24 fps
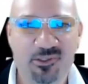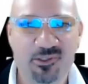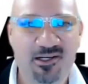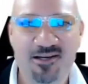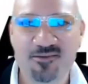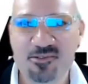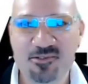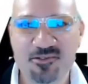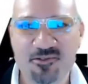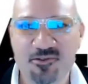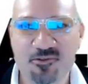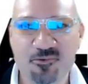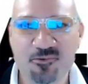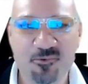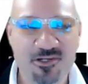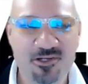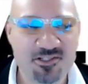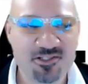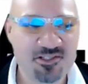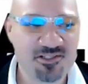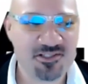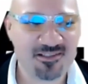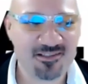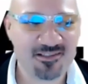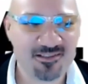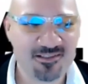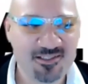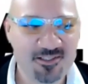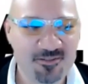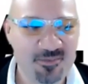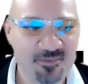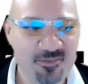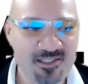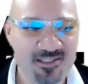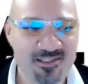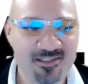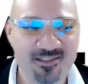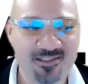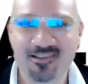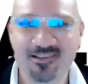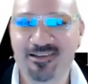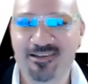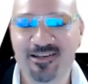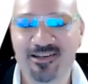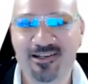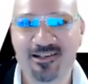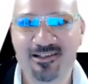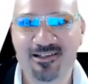when you're watching TV
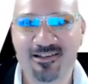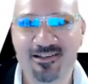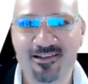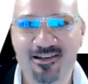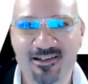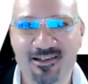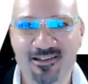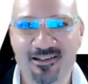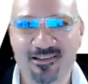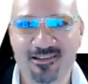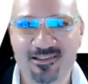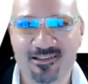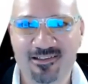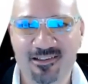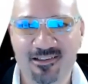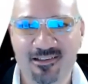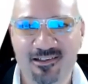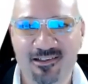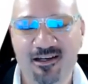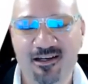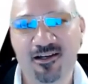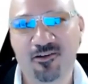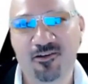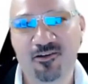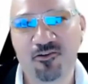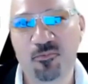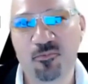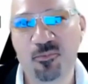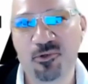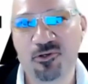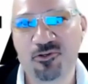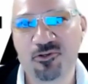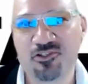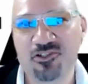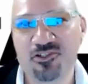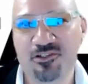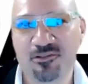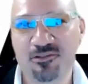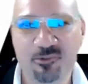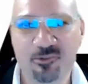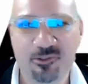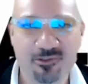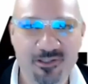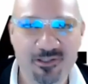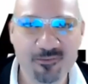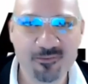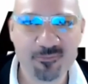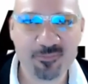late at night, a commercial about
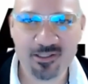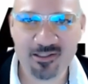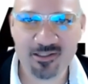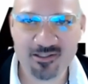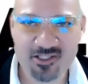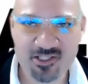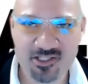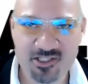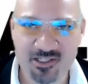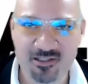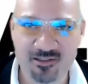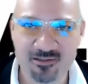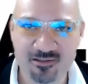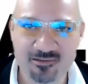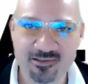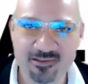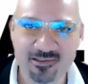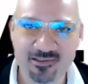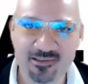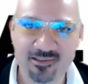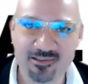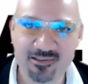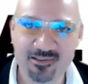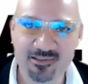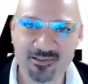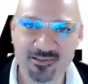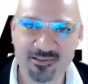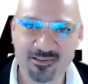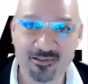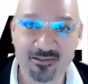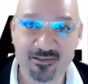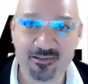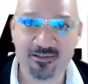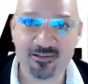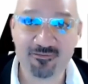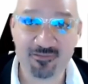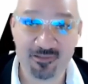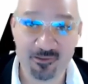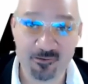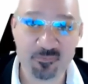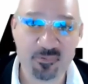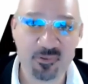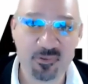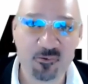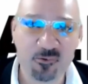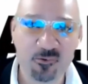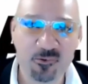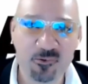helping a child in the
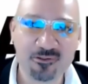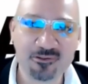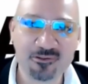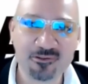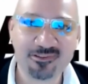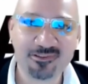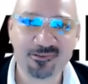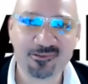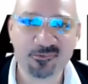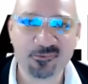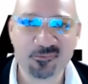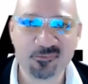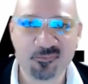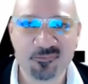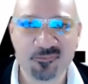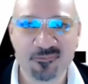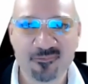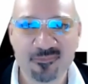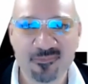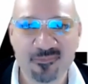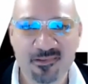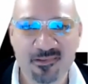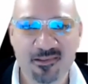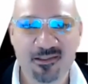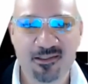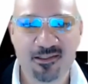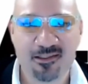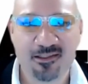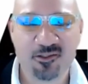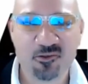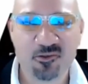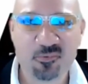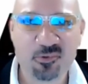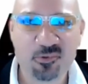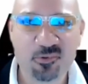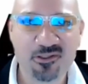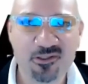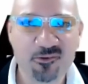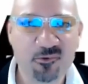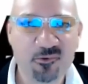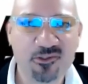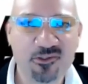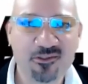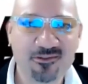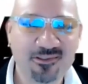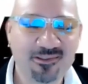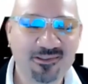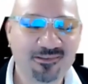developing world? You're probably
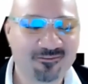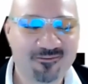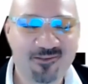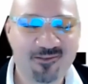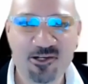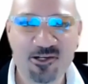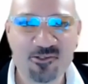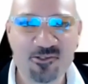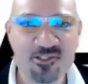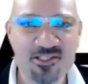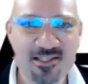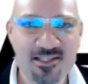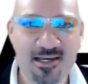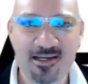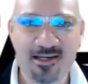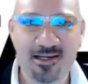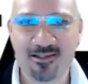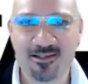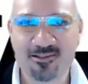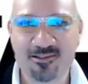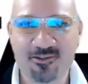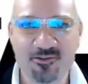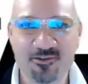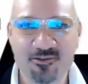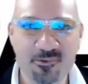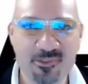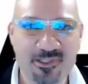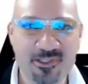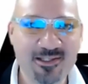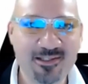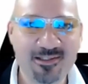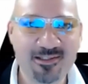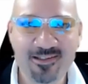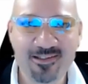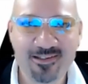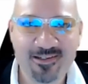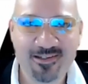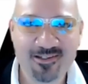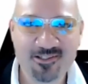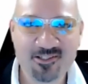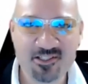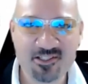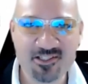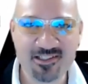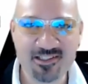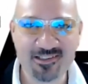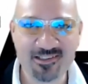wondering, how does that have to do with ADHD?